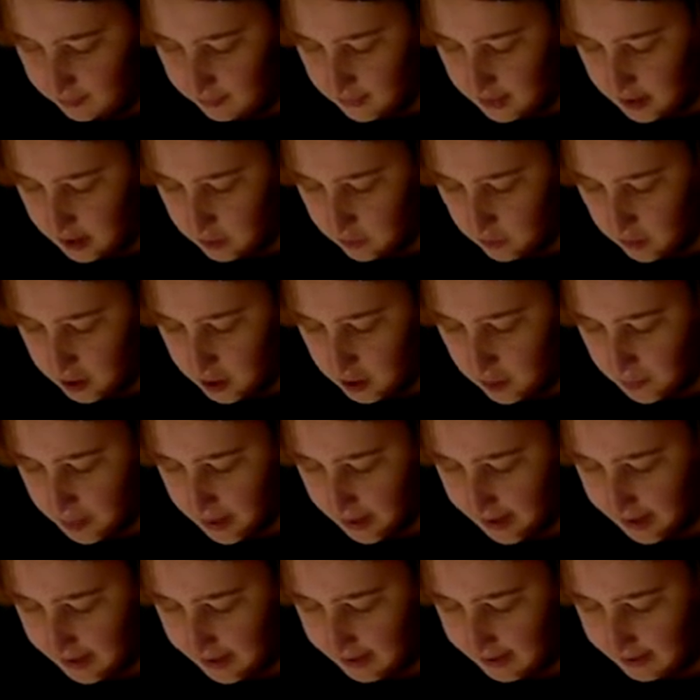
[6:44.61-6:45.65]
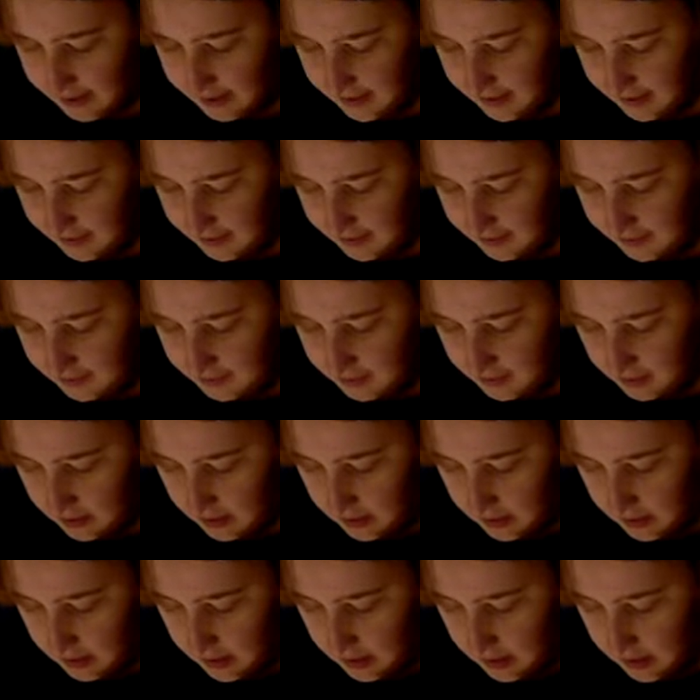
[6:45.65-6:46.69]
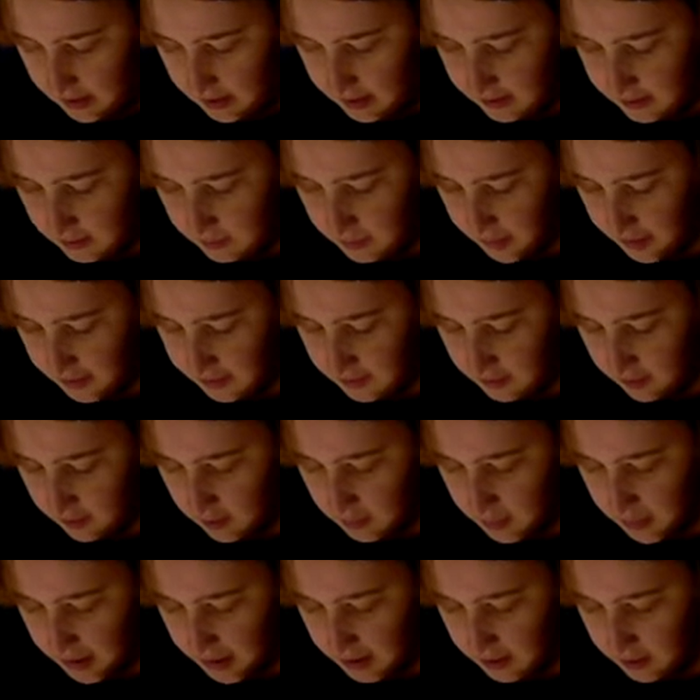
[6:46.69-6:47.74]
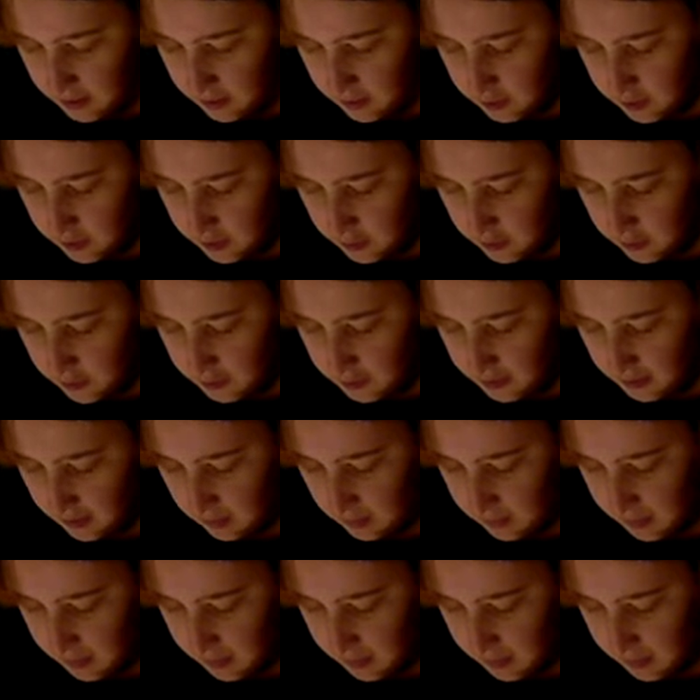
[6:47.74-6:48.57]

And when you're painting these, it depends on the paint you're using,